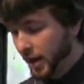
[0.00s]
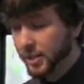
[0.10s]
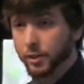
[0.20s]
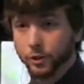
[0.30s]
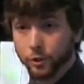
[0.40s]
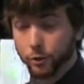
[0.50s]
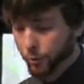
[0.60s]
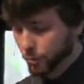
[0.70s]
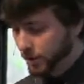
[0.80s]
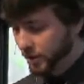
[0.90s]
I still
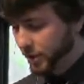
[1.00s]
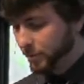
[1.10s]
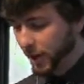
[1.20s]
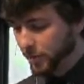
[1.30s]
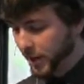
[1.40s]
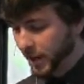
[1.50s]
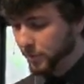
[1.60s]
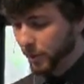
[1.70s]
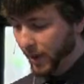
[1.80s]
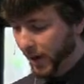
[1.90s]
do. Sometimes I
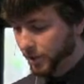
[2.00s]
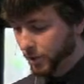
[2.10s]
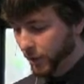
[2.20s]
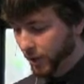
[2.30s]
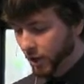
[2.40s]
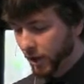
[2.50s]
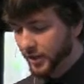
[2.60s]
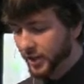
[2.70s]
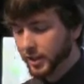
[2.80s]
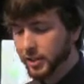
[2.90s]
ask my pastor what
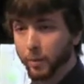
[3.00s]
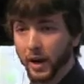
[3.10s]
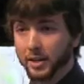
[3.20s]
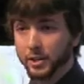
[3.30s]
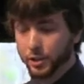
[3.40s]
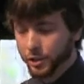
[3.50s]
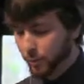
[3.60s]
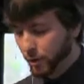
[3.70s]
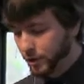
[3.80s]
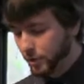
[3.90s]
context a passage is
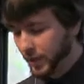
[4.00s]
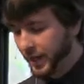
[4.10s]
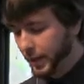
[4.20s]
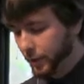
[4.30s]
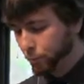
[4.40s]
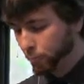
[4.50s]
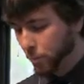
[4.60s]
supposed to be in.